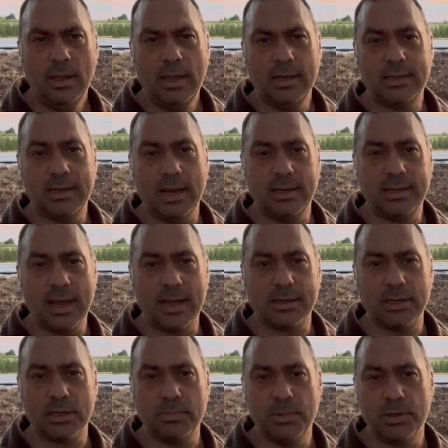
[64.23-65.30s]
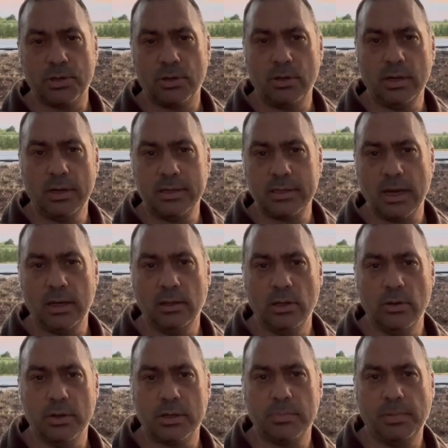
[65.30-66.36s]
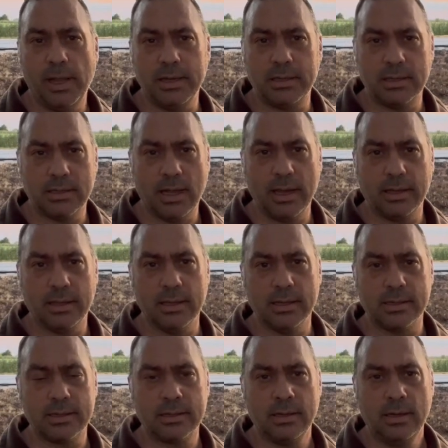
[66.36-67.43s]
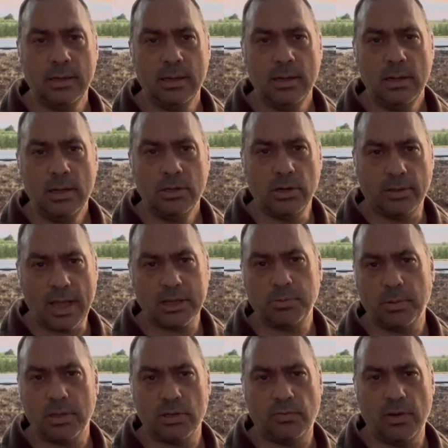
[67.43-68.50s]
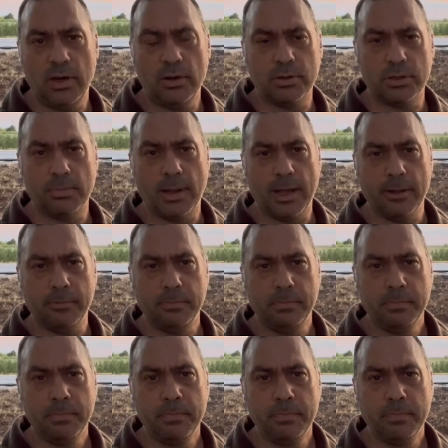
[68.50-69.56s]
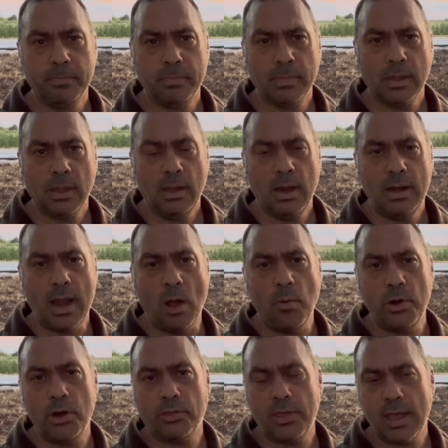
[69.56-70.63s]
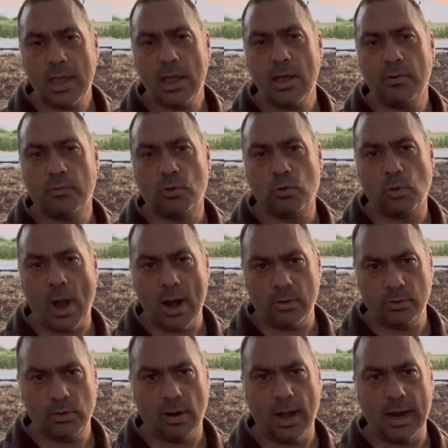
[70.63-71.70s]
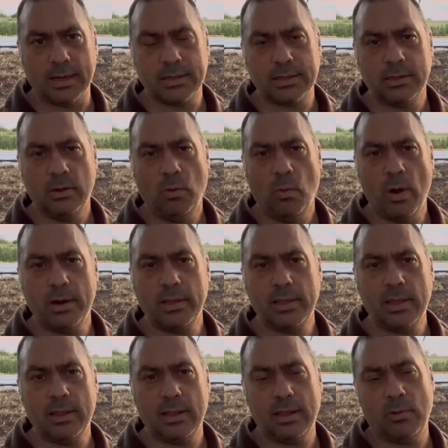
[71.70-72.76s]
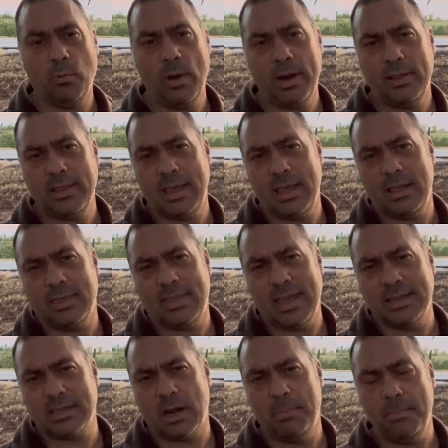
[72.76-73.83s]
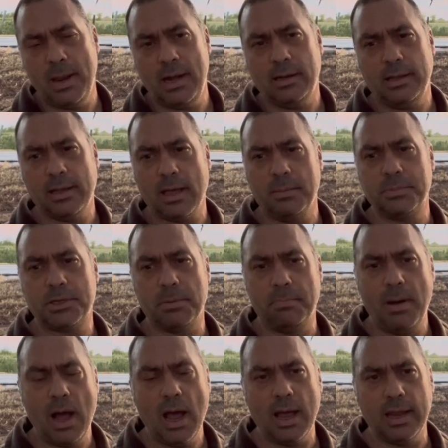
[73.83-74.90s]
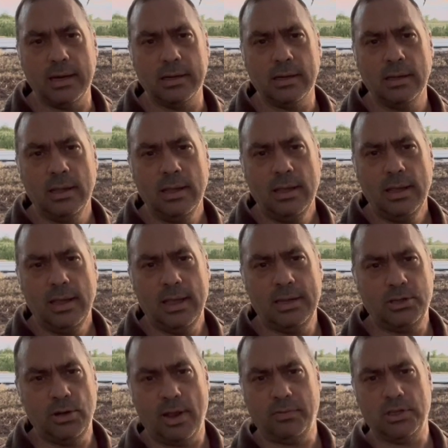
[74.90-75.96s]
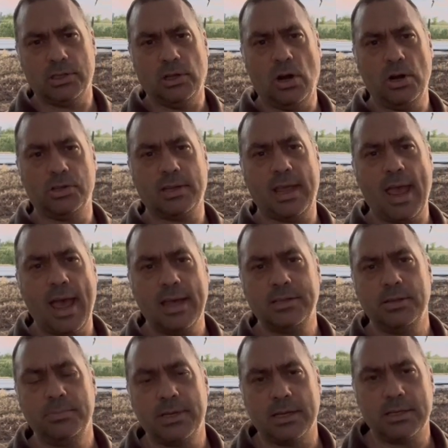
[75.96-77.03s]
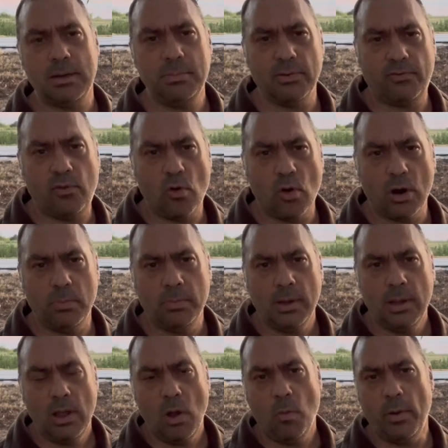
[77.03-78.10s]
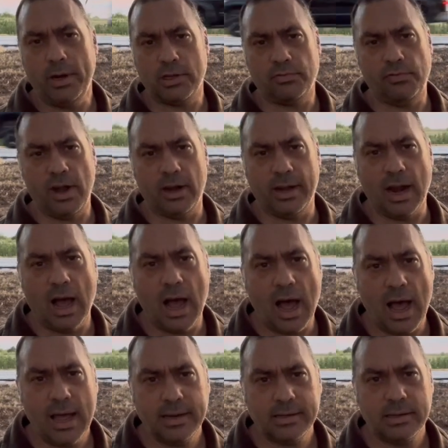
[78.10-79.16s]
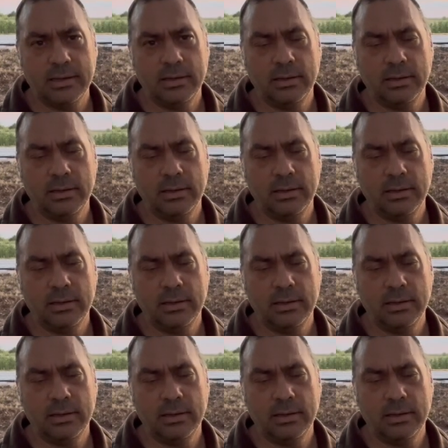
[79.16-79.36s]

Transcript: in, say, Texas, Missouri, St. Louis, places like this? So that's what this video is about. Now, when you're thinking of ground cracks, one of the, one of the things that immediately comes to mind is you have these large chasms that seem to form when it's very hot,